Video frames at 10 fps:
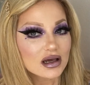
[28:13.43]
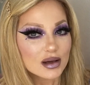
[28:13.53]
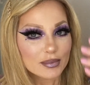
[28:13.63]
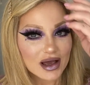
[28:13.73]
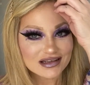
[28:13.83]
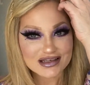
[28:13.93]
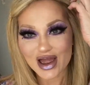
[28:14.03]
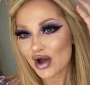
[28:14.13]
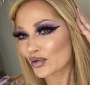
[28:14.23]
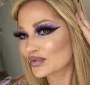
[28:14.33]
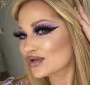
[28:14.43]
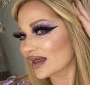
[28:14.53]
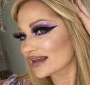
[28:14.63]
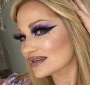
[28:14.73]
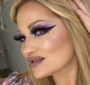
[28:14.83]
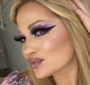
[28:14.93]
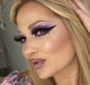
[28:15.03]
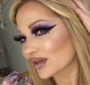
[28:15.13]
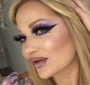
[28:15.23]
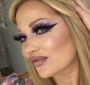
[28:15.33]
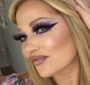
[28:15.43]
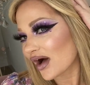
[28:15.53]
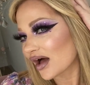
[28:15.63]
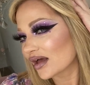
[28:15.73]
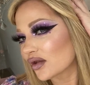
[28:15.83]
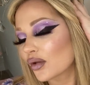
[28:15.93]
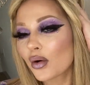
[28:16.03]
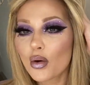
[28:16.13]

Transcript: But I hope you like this really fun,